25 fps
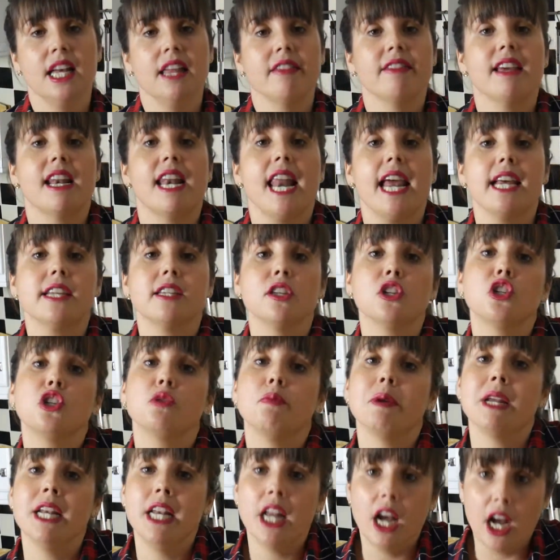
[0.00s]
the lesson to
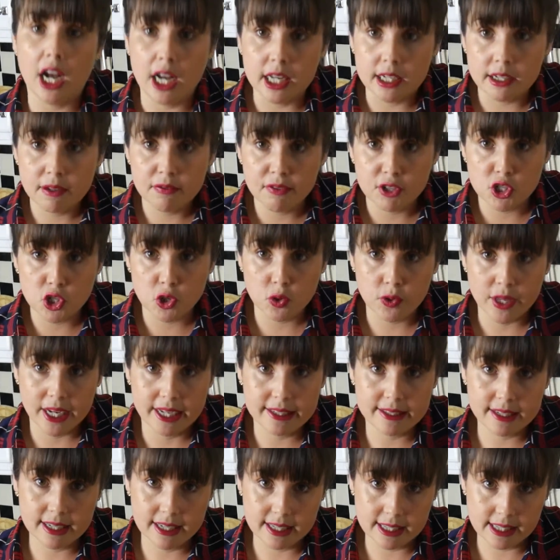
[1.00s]
be learned in
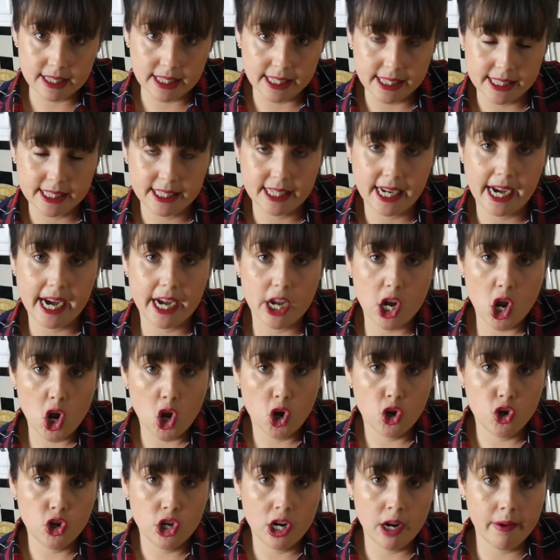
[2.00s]

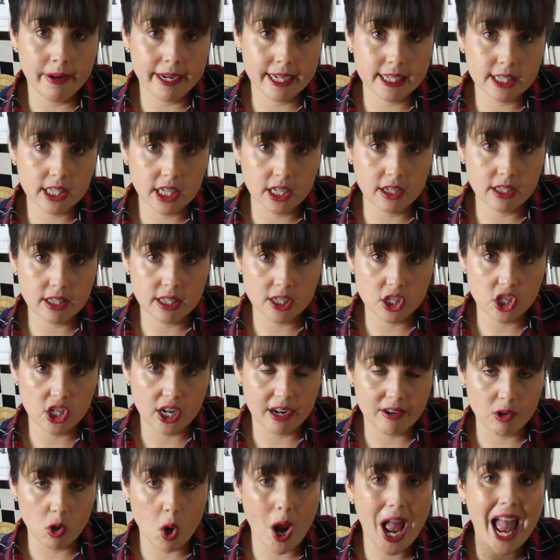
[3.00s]
2016. No excuses,
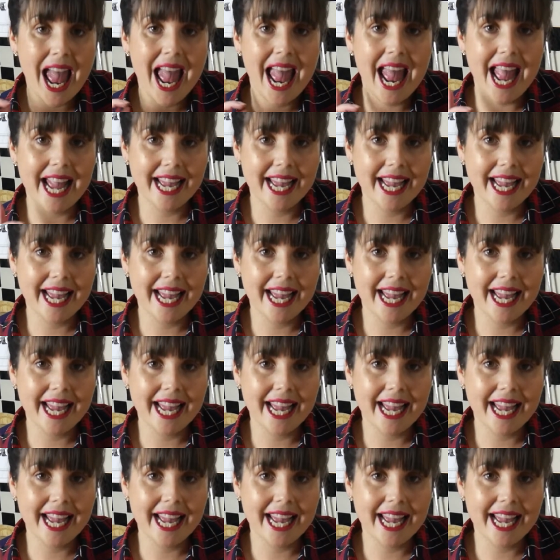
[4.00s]
Cheryl.